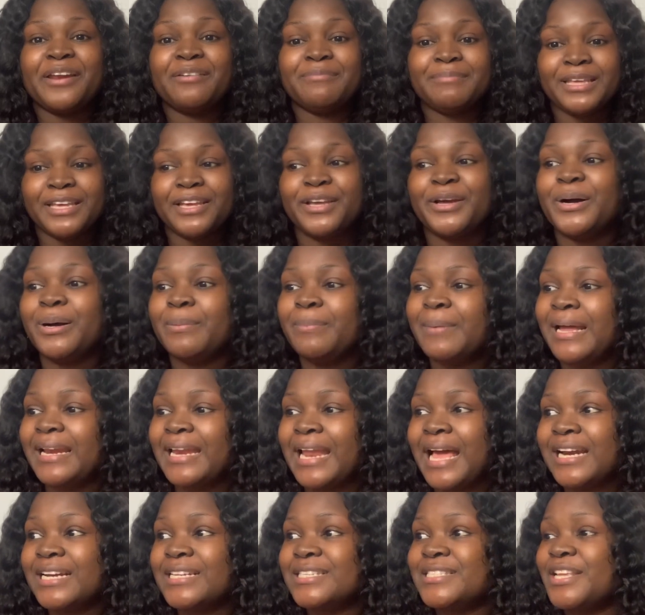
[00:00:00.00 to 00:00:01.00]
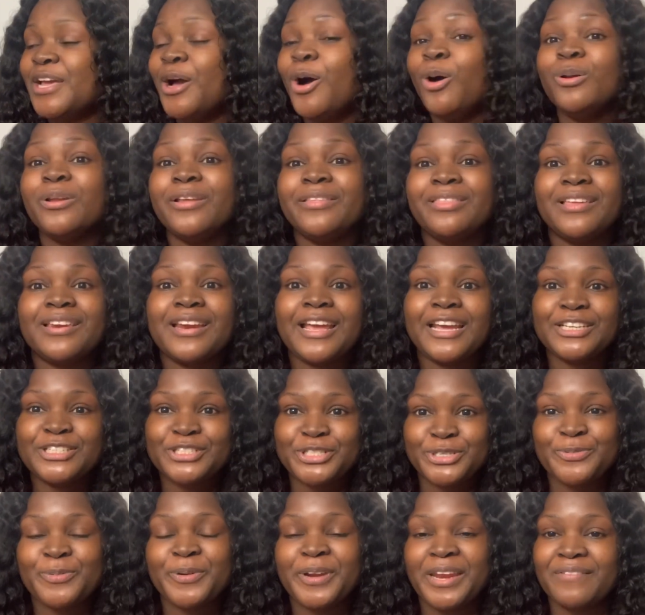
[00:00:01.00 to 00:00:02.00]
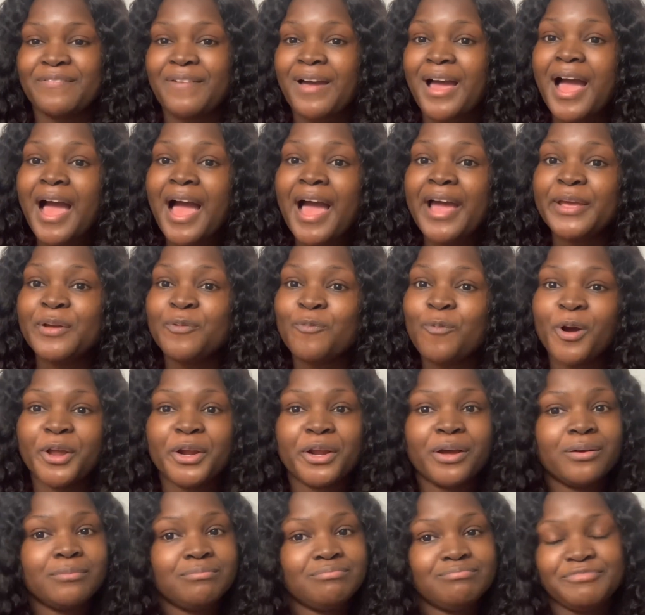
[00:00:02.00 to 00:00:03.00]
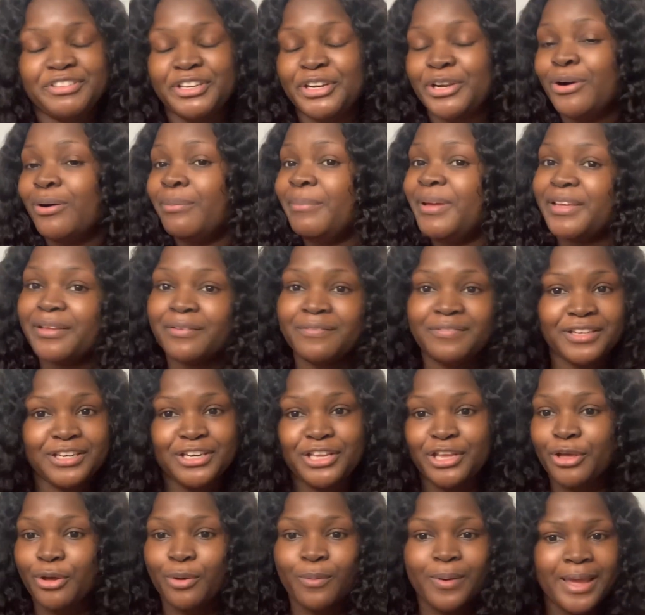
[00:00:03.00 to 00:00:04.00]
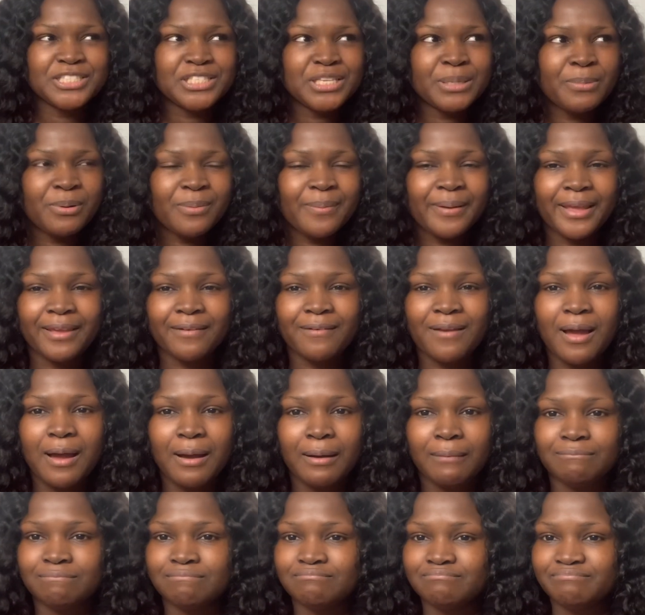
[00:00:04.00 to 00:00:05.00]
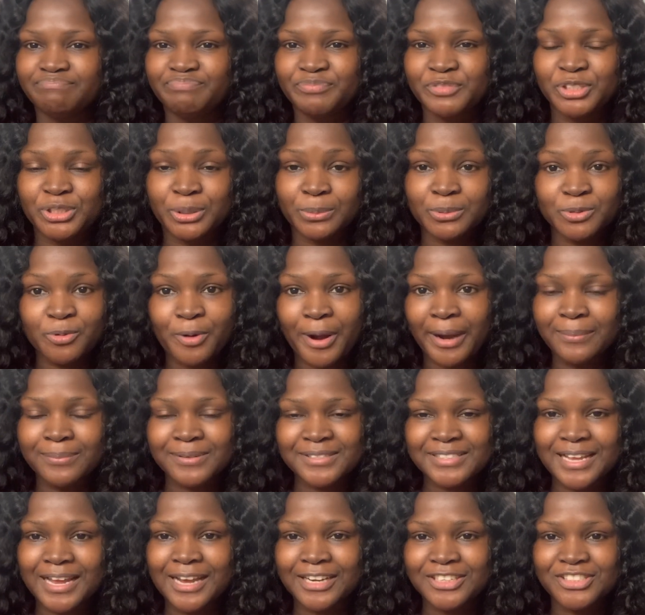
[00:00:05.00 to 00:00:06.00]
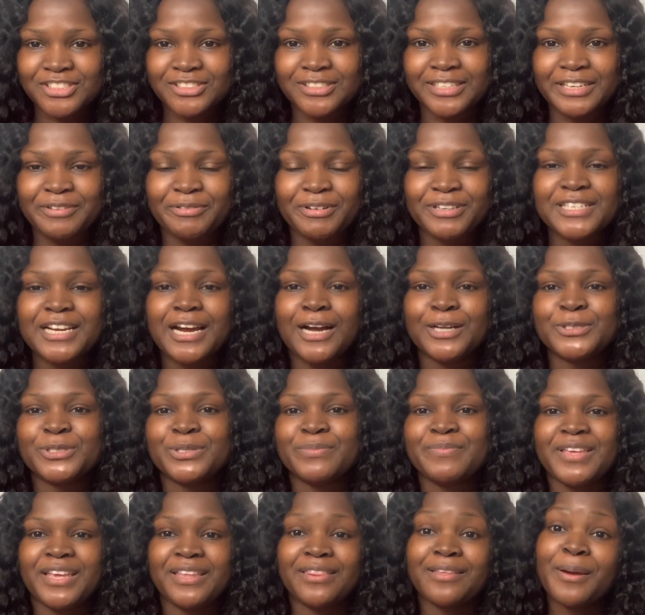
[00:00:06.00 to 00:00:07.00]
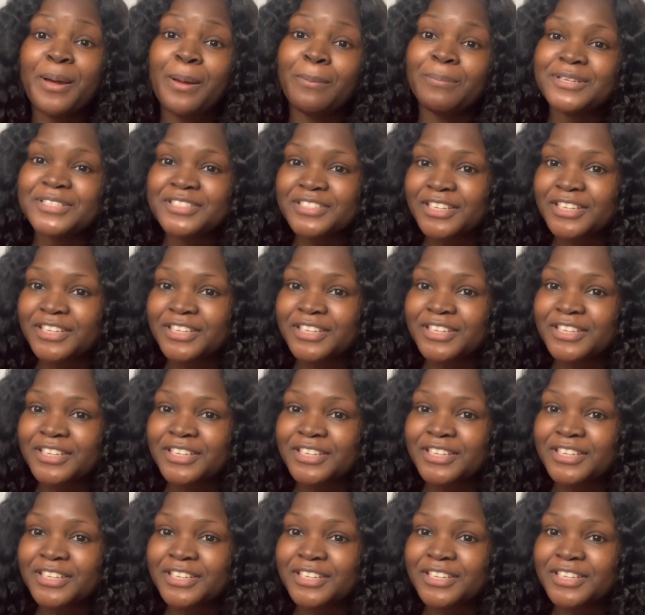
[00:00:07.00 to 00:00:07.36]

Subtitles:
of makeup, and that is the only thing I do whenever I wanna make a video. Some of my subscribers actually reach out to me in the comment